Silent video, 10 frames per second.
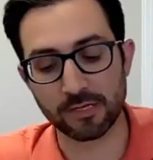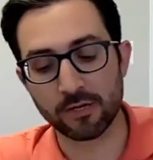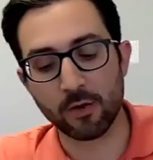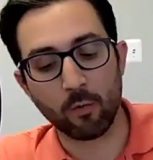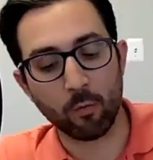
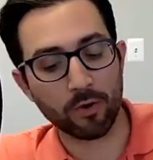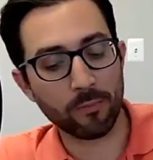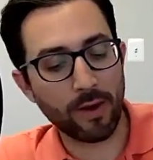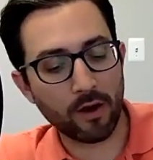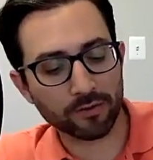Yeah. What
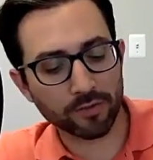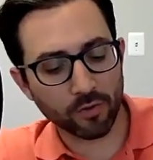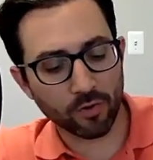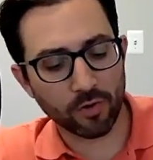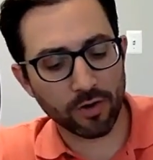about
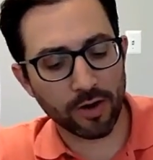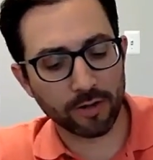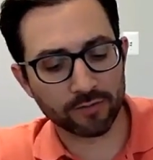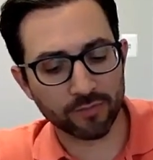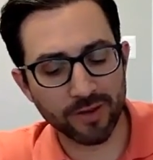your?
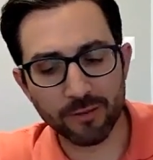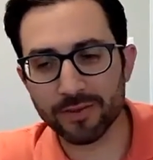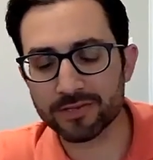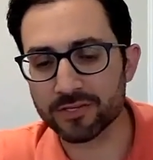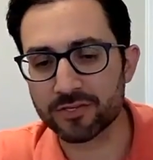Um, so you've been in
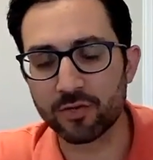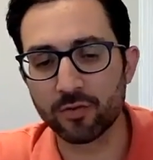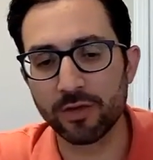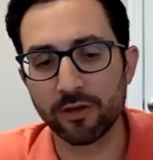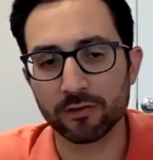business
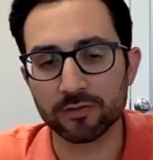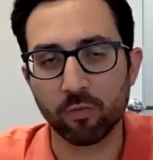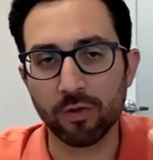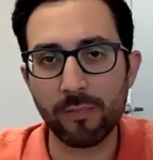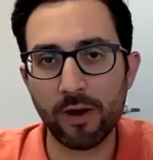two years.
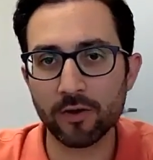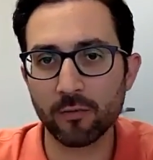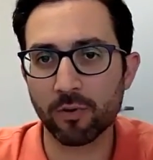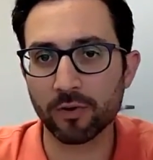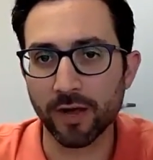What about
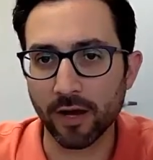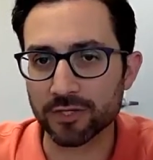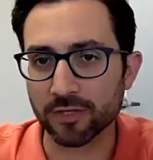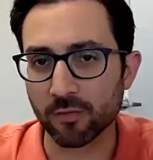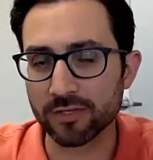your
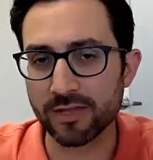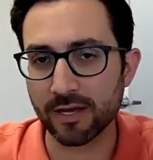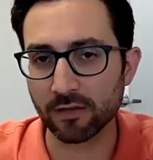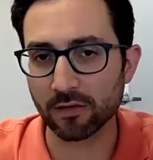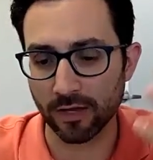production? What's
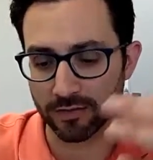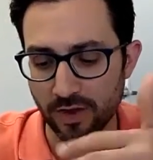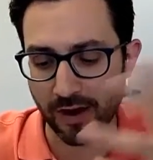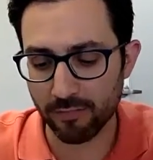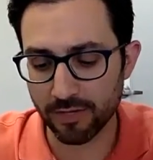that look like?
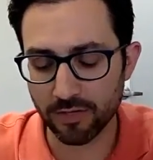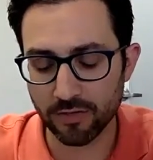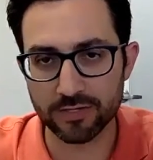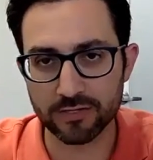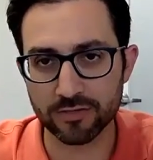So how many
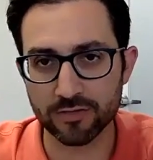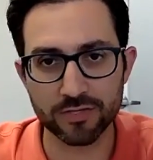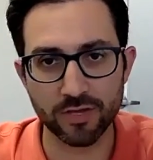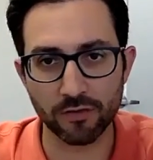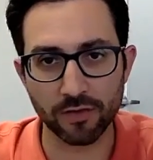units did you
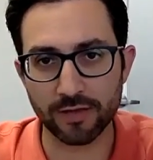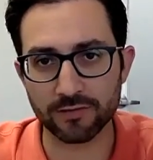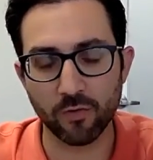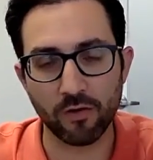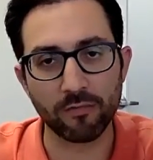sell in the
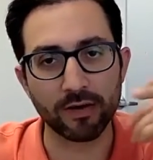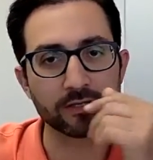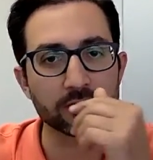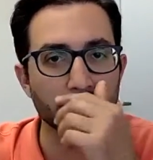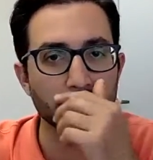last twelve months?